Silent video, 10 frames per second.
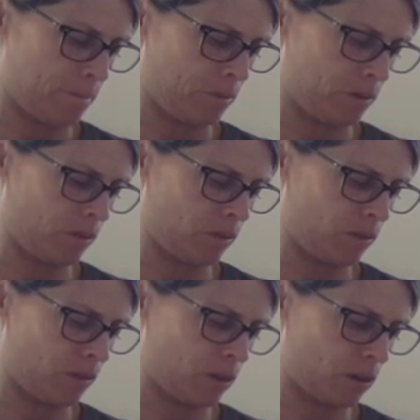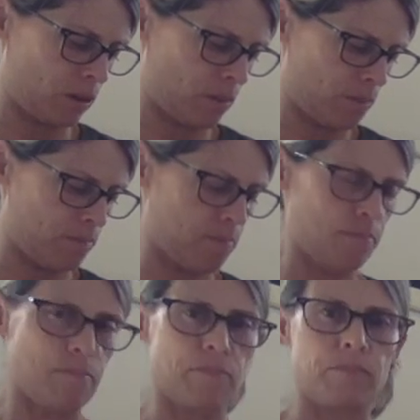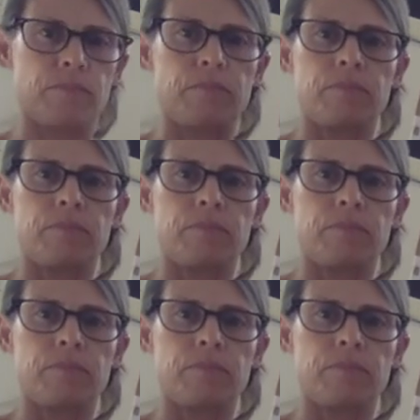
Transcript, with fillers: So everyone right there, mmm.